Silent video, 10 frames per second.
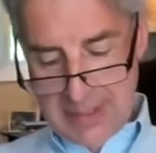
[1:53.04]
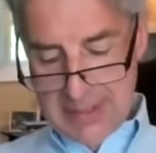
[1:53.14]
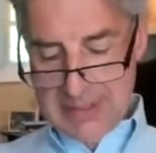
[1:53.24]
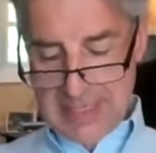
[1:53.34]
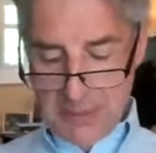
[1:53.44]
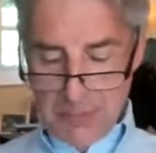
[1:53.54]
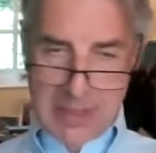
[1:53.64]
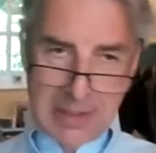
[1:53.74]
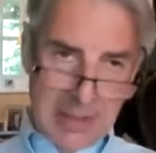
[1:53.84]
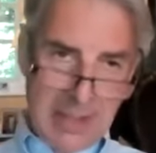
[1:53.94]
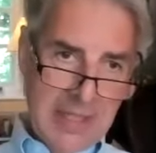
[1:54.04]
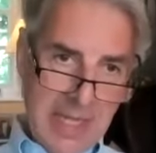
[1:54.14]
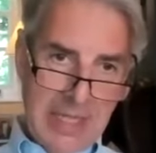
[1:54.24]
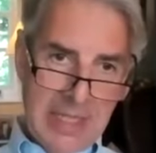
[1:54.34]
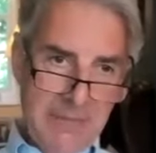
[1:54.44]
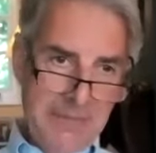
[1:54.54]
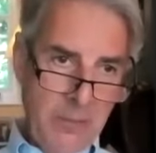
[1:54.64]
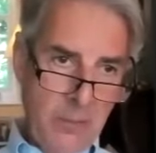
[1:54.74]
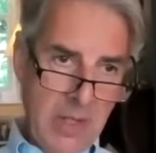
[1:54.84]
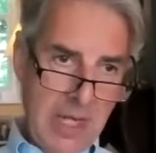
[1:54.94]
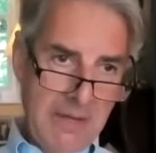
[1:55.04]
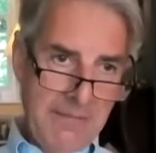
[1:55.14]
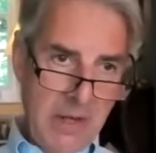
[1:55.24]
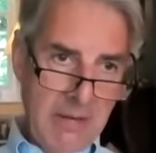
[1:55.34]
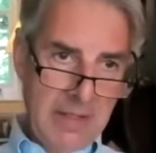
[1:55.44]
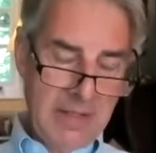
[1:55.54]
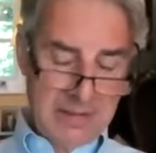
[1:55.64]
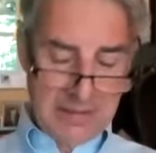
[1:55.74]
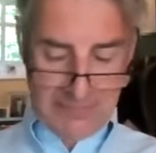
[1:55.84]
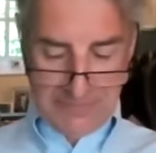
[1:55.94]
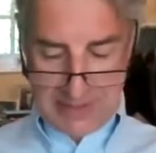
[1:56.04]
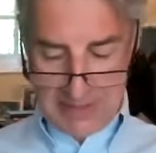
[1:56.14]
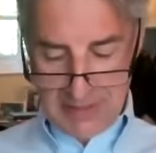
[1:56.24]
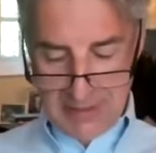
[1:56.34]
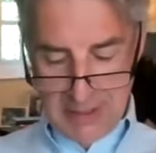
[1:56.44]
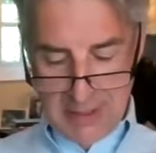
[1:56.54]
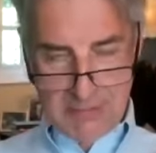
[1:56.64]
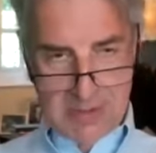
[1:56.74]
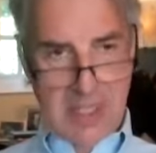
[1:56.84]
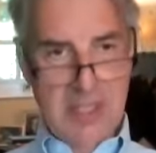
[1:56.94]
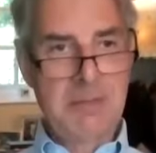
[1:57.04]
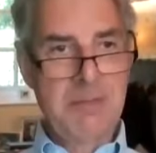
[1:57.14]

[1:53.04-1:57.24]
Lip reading: Now, we're clearly heading for a very severe recession,